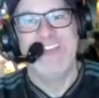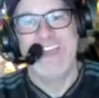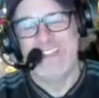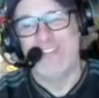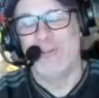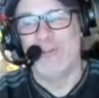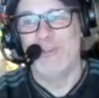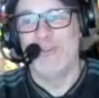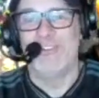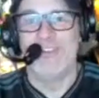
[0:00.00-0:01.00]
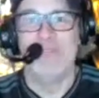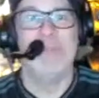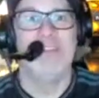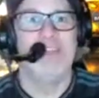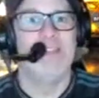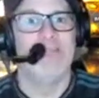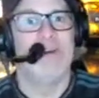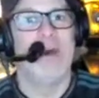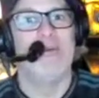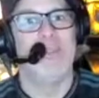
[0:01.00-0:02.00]
And so you'll see me tend to
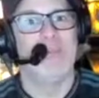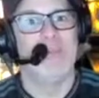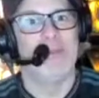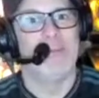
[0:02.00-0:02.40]
follow them a little